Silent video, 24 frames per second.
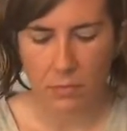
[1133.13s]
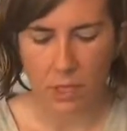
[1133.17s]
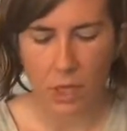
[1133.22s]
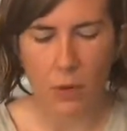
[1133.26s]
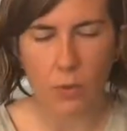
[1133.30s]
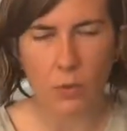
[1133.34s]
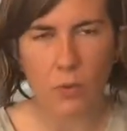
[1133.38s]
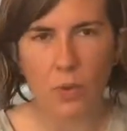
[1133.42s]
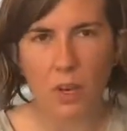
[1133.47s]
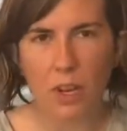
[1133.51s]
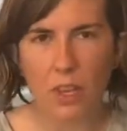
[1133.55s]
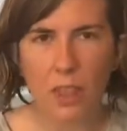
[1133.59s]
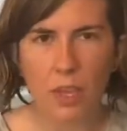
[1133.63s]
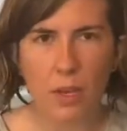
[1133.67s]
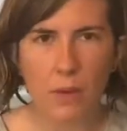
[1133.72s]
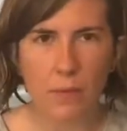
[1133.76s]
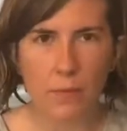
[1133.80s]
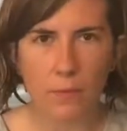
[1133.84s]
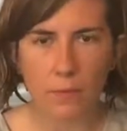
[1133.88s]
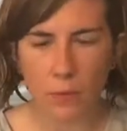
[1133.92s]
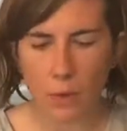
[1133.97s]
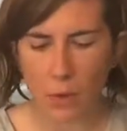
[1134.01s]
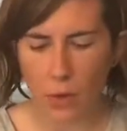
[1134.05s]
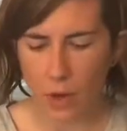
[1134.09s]
a rhythm
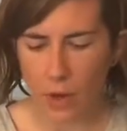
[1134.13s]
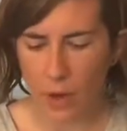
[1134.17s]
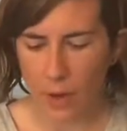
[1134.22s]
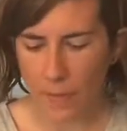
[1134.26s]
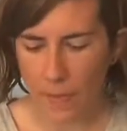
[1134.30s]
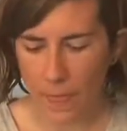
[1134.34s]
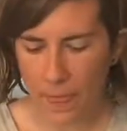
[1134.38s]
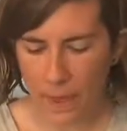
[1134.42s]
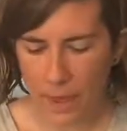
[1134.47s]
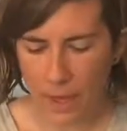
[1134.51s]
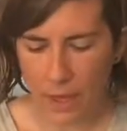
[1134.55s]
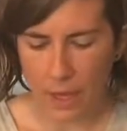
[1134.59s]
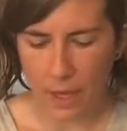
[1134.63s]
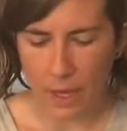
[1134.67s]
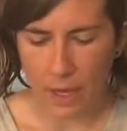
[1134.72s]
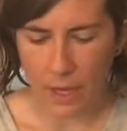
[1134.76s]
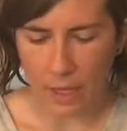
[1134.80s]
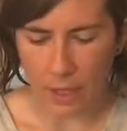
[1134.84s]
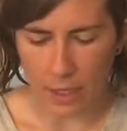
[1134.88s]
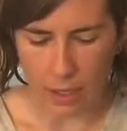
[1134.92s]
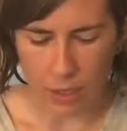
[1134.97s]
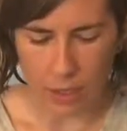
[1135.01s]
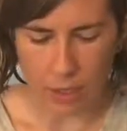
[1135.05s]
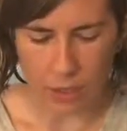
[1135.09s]
for it.
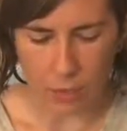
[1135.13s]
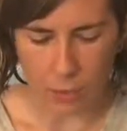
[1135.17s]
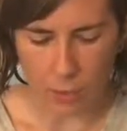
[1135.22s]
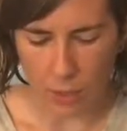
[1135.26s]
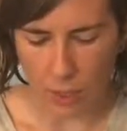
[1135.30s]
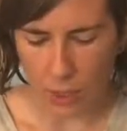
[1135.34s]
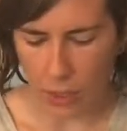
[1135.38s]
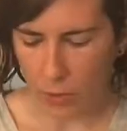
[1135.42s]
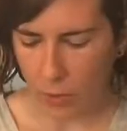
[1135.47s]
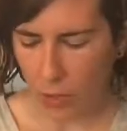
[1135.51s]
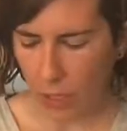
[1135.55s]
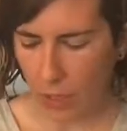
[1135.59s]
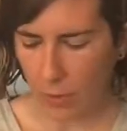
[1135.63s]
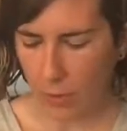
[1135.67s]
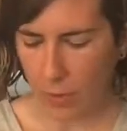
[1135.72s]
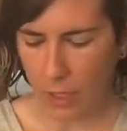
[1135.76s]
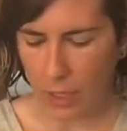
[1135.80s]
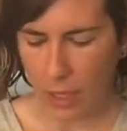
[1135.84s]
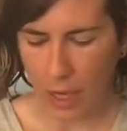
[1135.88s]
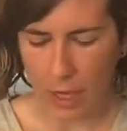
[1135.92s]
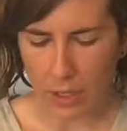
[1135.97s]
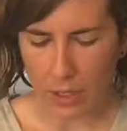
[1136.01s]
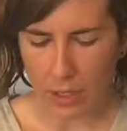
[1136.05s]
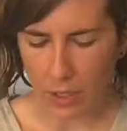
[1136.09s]
And it goes pretty quick.
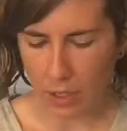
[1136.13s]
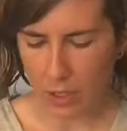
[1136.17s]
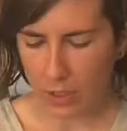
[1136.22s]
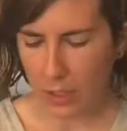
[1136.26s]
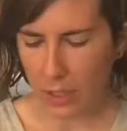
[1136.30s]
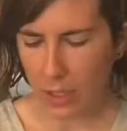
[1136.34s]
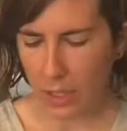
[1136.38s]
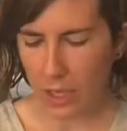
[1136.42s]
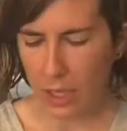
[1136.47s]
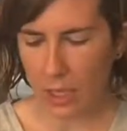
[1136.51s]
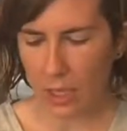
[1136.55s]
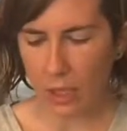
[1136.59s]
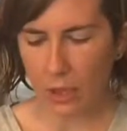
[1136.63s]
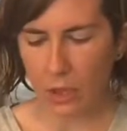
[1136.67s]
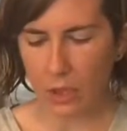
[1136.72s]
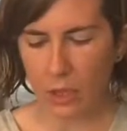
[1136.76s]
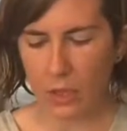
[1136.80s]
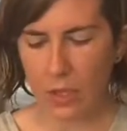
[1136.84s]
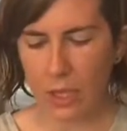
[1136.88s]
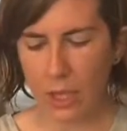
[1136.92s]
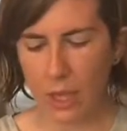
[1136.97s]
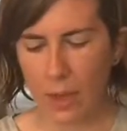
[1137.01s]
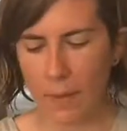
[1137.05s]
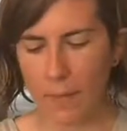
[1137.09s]
But as you can see, it
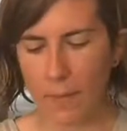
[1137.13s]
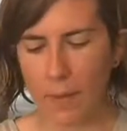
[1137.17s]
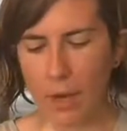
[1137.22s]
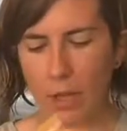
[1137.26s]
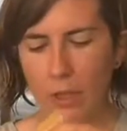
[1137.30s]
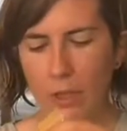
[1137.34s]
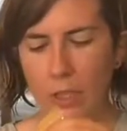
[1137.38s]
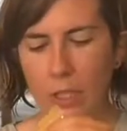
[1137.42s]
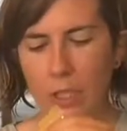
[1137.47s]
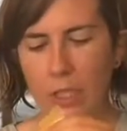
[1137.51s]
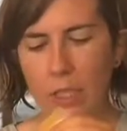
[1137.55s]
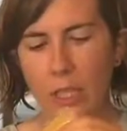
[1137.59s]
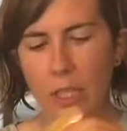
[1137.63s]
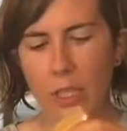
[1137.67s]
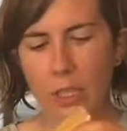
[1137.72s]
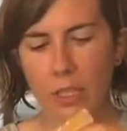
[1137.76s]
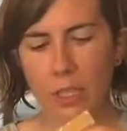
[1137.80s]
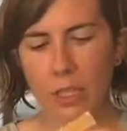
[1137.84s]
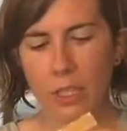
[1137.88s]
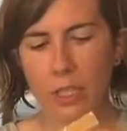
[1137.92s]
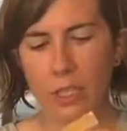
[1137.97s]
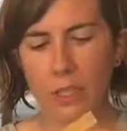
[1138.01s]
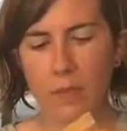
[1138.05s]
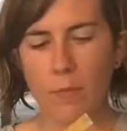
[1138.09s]
looks like I barely
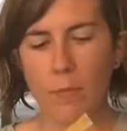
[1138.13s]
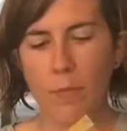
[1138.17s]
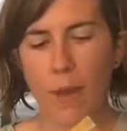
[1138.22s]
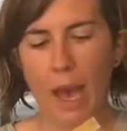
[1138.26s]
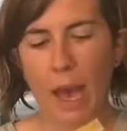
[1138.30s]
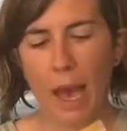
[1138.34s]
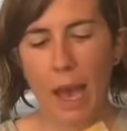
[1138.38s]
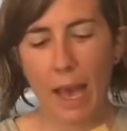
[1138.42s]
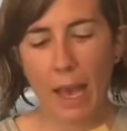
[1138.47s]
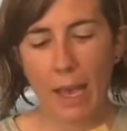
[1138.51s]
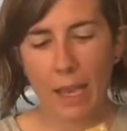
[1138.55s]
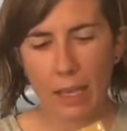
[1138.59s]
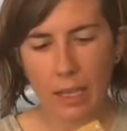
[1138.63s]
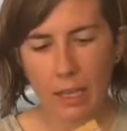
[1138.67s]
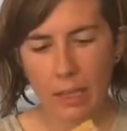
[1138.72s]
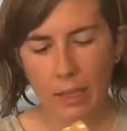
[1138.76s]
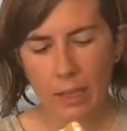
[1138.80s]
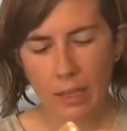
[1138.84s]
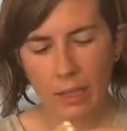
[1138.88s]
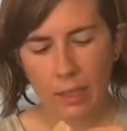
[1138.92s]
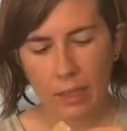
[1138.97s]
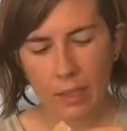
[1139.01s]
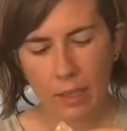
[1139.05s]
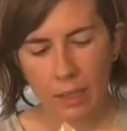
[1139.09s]
touched this bag,
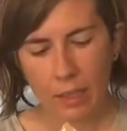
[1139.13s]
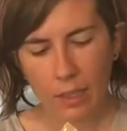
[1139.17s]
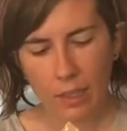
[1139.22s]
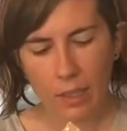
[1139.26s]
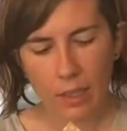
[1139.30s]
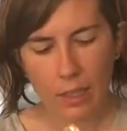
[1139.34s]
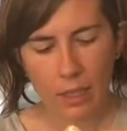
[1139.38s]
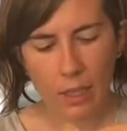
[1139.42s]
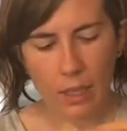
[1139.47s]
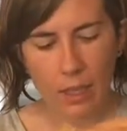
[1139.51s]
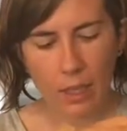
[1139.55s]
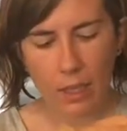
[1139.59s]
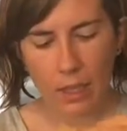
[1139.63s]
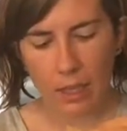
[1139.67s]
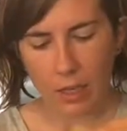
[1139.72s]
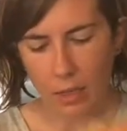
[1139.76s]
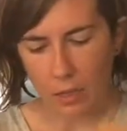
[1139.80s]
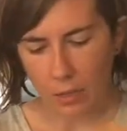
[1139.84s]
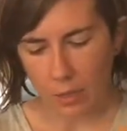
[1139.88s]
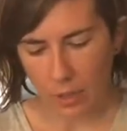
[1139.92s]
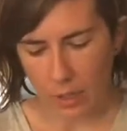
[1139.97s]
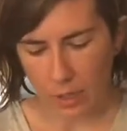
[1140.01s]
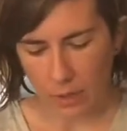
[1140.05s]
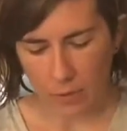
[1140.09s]
and I
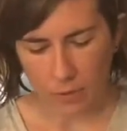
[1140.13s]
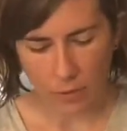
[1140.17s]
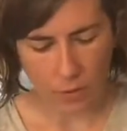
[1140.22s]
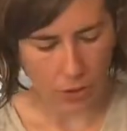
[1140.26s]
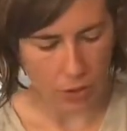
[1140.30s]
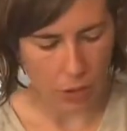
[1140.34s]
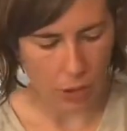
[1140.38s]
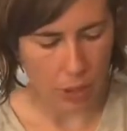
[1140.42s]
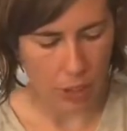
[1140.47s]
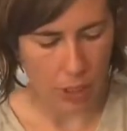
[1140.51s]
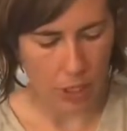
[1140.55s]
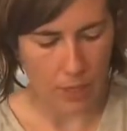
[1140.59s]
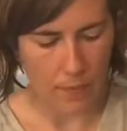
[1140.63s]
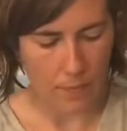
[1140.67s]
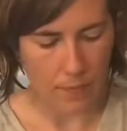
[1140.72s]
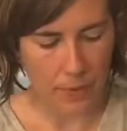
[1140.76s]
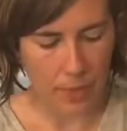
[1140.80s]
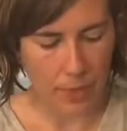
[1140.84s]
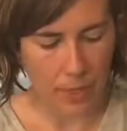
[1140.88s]
already did a full sheet.